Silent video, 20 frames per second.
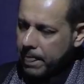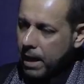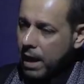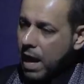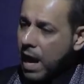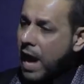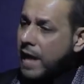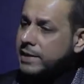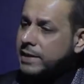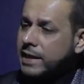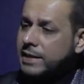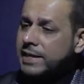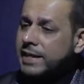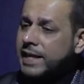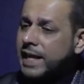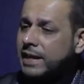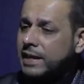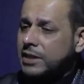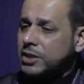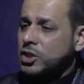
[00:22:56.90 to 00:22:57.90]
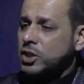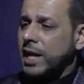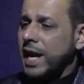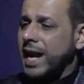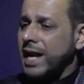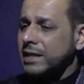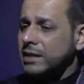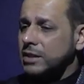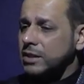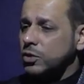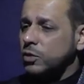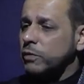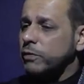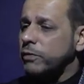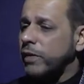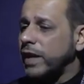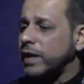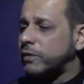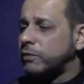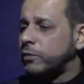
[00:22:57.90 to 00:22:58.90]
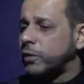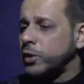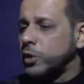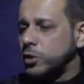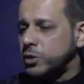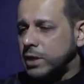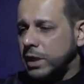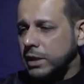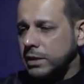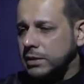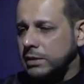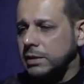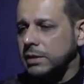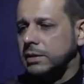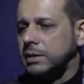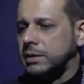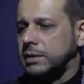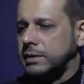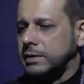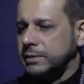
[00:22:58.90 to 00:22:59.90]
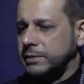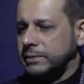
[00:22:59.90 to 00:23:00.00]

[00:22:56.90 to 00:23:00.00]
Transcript: I didn't get a chance to fight for your justice.